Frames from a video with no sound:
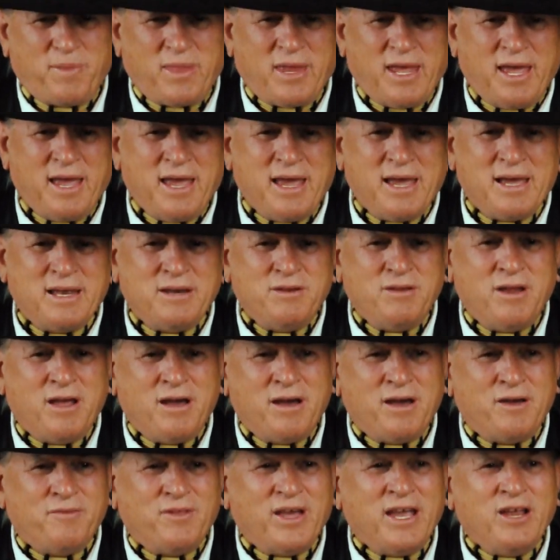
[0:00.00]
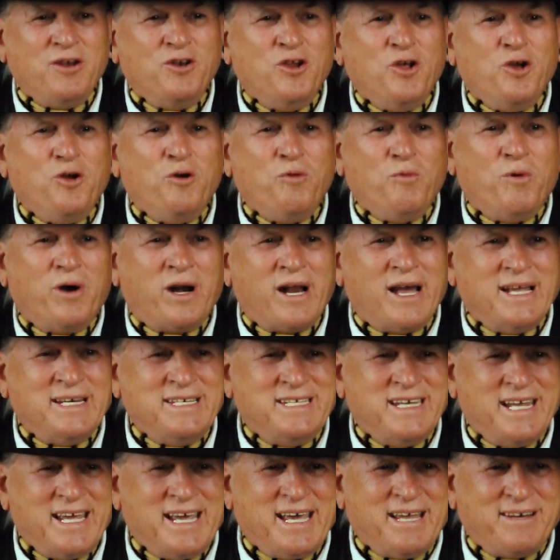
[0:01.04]
And they knew what I
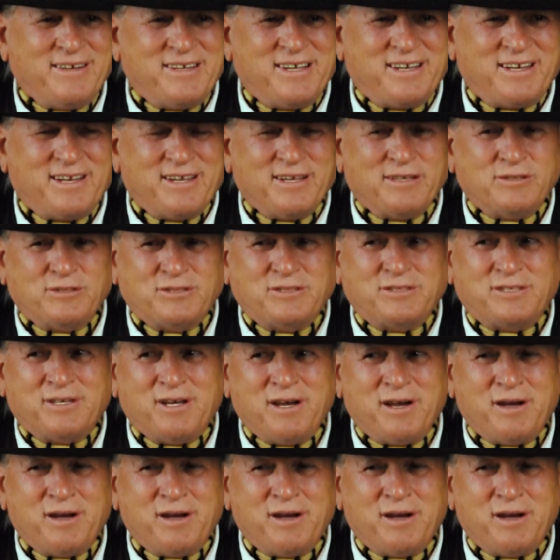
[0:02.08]
did because